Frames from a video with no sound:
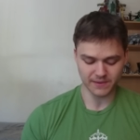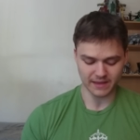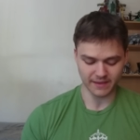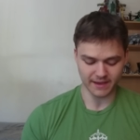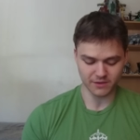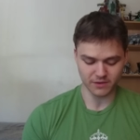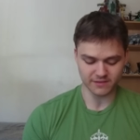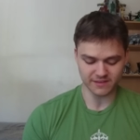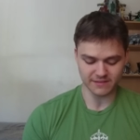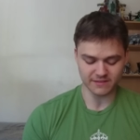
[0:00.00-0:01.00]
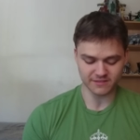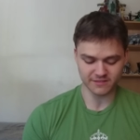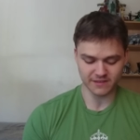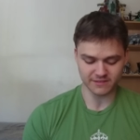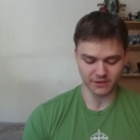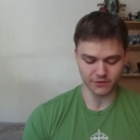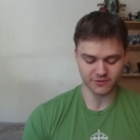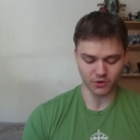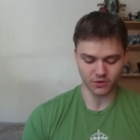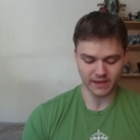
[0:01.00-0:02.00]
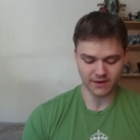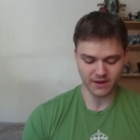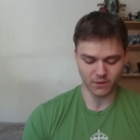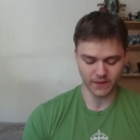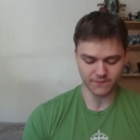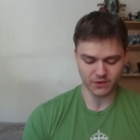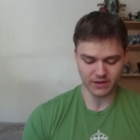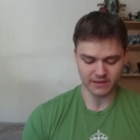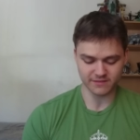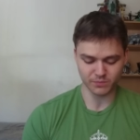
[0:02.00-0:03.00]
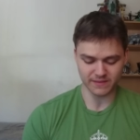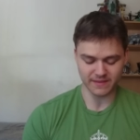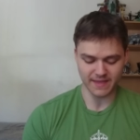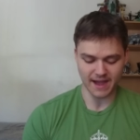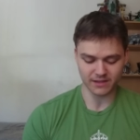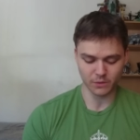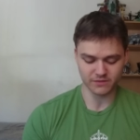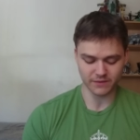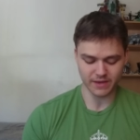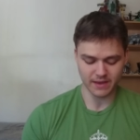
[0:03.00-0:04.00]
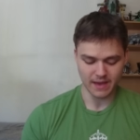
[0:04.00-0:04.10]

And like you could see this little circle area, only if the unit is within that close of it.